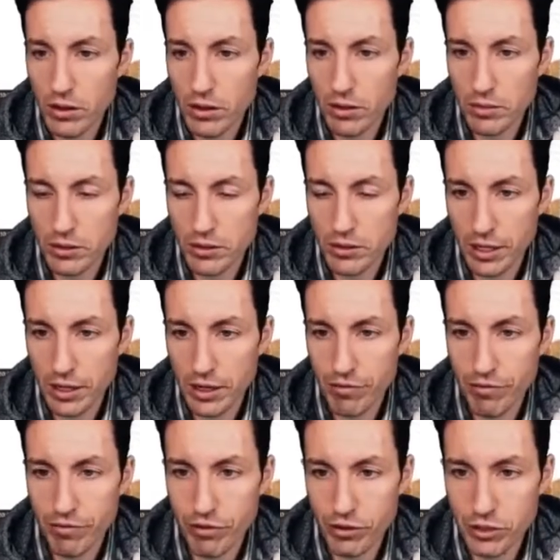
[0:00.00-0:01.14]
I'm going to say
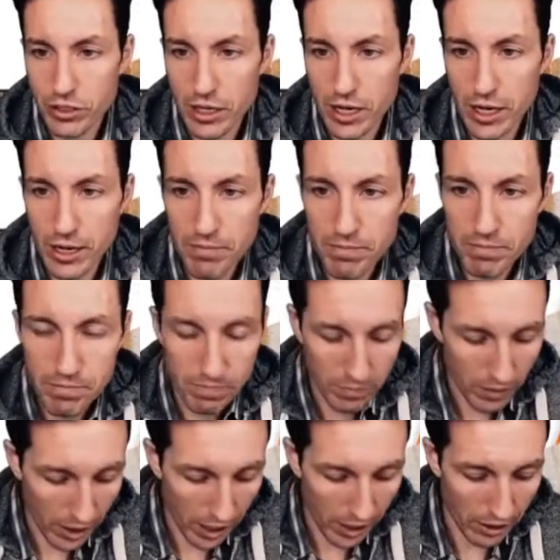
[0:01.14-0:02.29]
first name
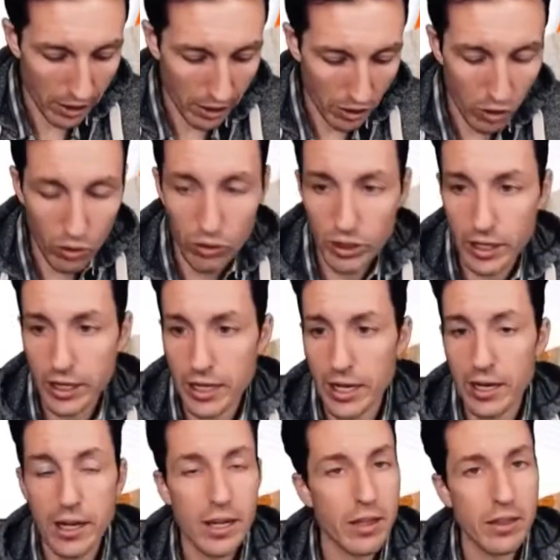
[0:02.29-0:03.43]
and then colon. Again,
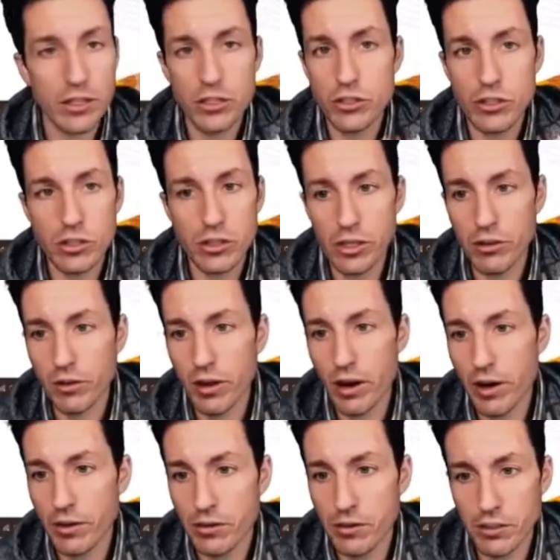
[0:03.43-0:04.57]
this is just literal
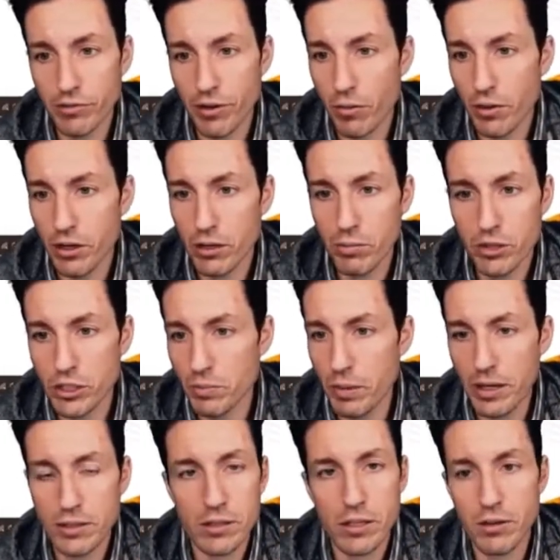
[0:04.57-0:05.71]
characters. If I wanted to put a
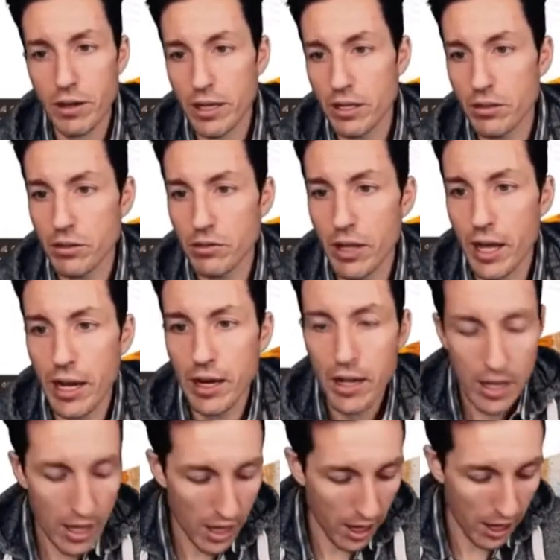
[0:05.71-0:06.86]
space here, I could do that.
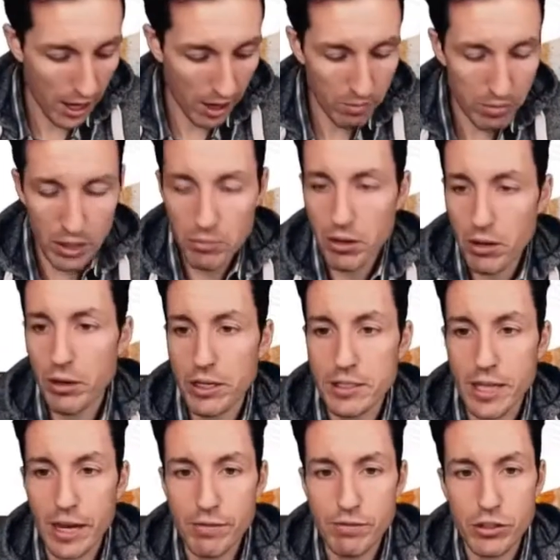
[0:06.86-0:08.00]
But I'm going to press
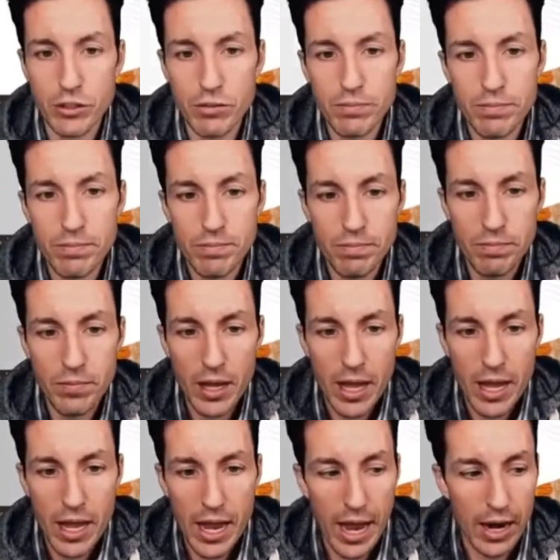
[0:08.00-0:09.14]
F2.
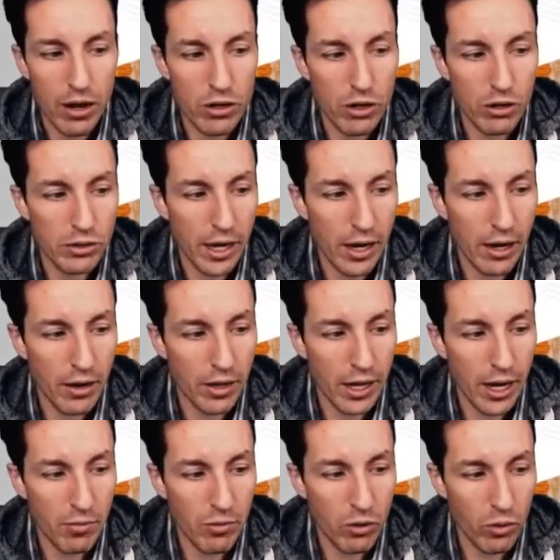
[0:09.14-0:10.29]
And I'll go down and
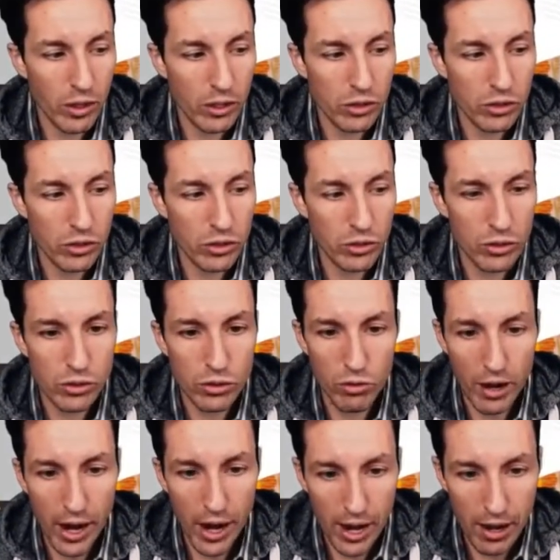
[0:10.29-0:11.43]
I'm going to
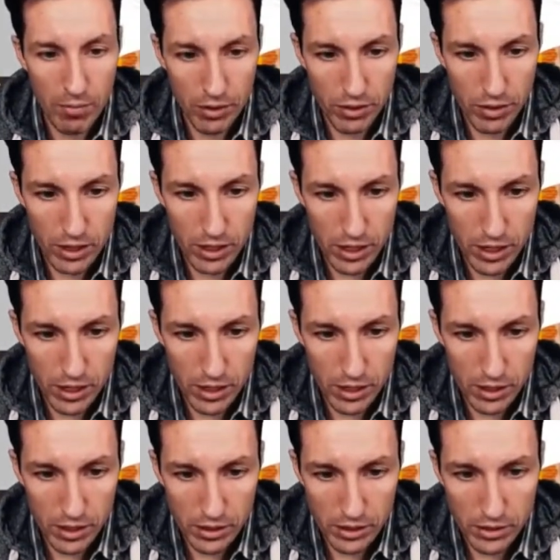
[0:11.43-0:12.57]
grab the
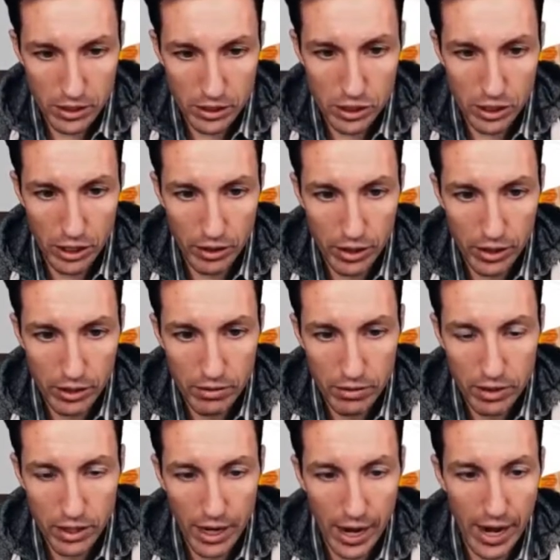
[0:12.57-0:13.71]
dictionary
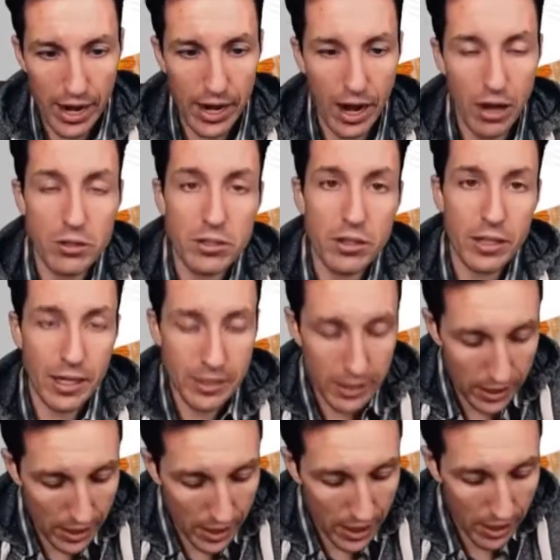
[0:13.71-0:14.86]
and I'll select a
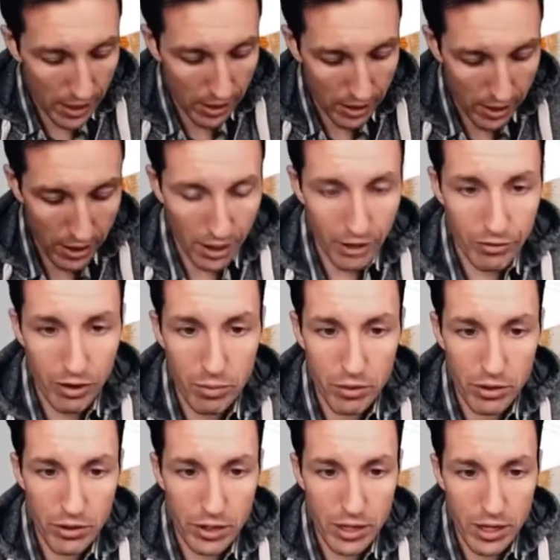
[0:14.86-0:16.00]
key. And if I put in
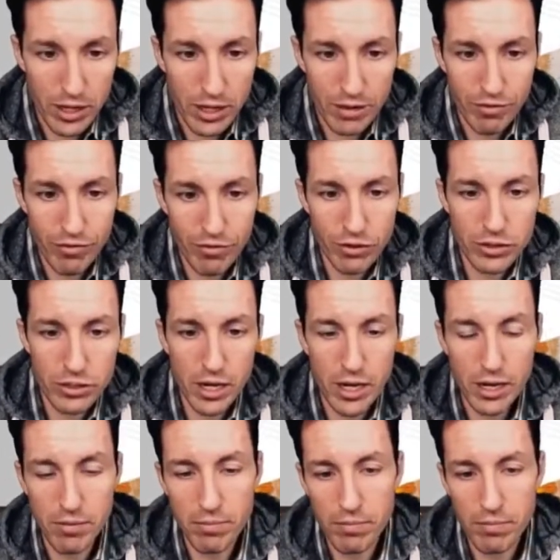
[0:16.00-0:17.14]
the key first
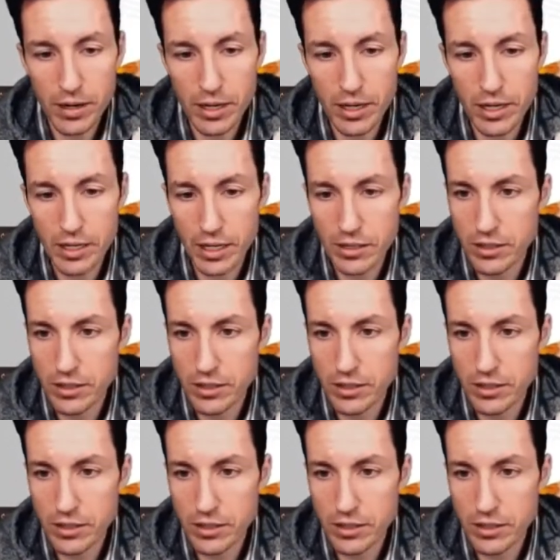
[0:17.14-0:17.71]
name and hit yes